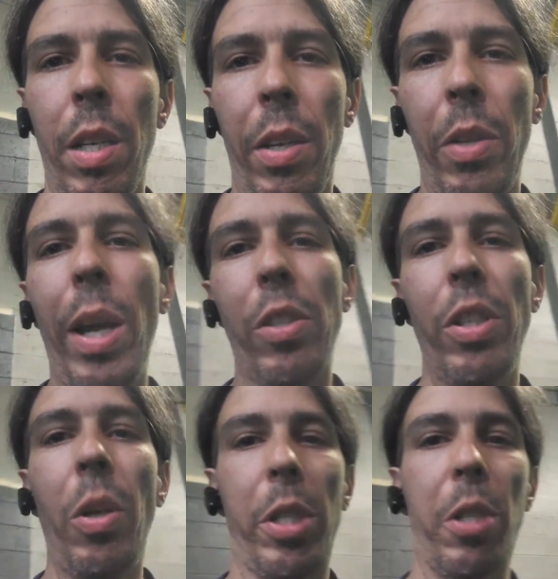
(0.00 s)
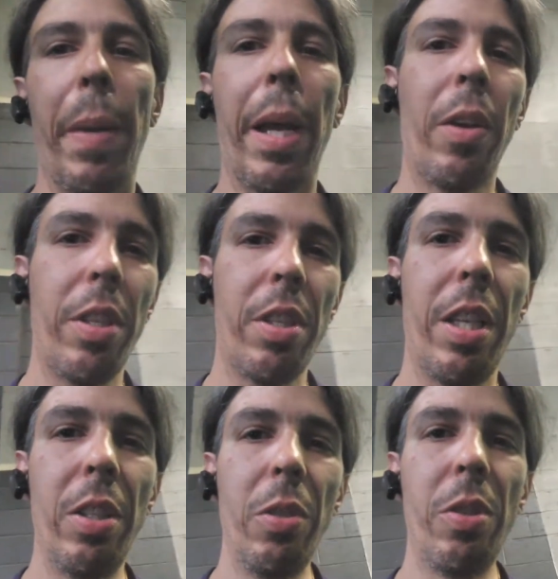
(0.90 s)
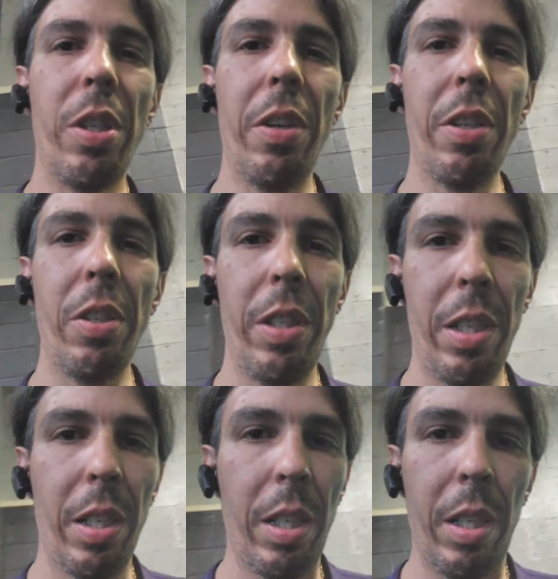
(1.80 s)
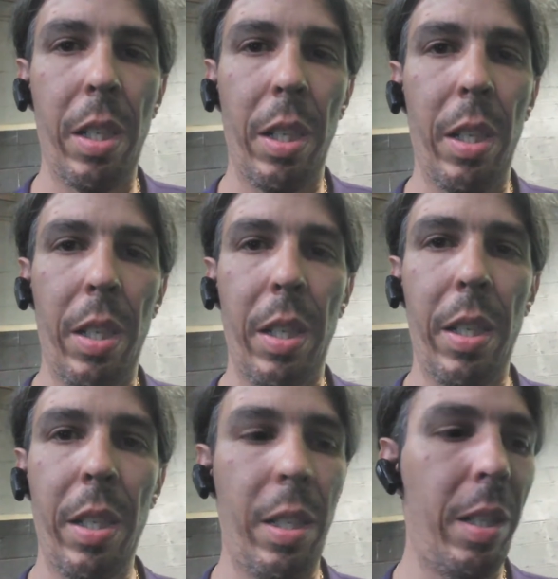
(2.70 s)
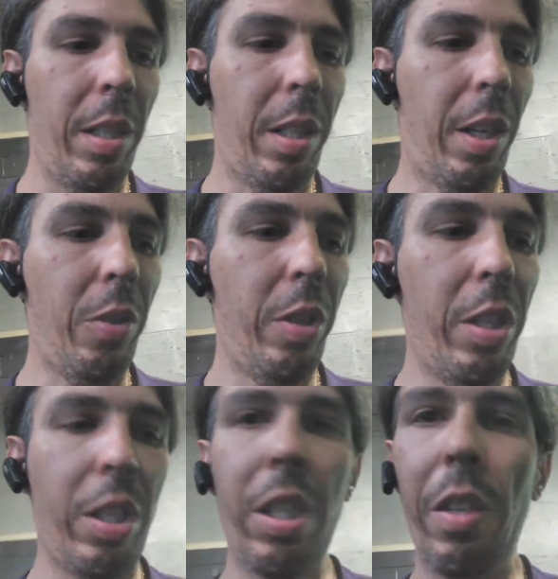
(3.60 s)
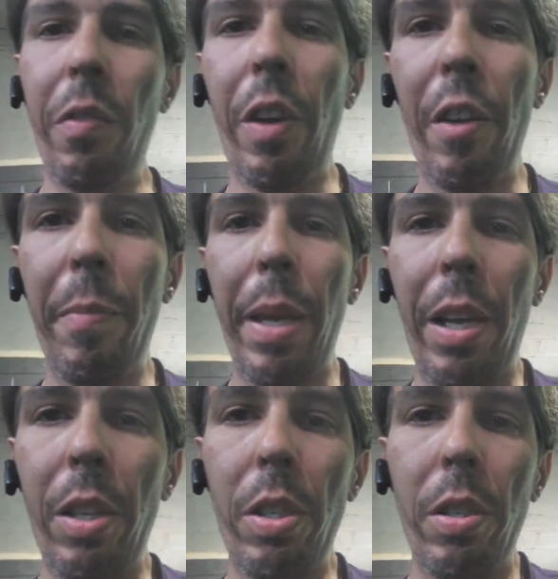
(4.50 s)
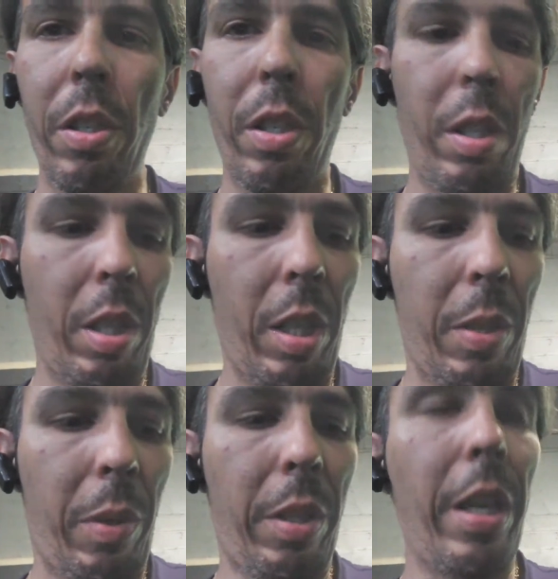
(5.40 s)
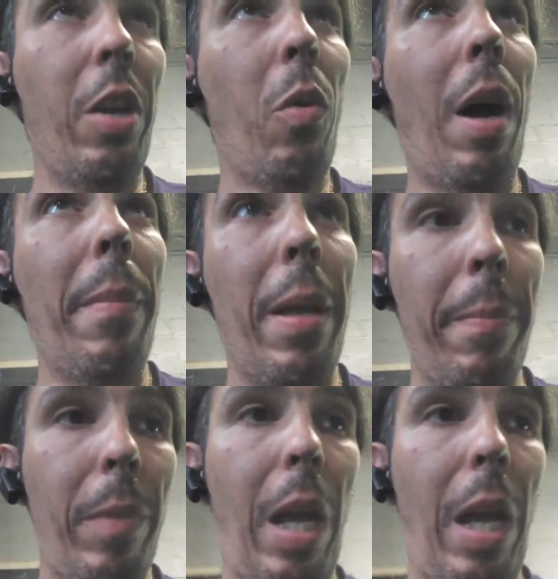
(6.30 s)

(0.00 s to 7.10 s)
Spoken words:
You actually know a spec on this thing, dude? Seriously? 165 pounds. Well, I'll tell you what, man.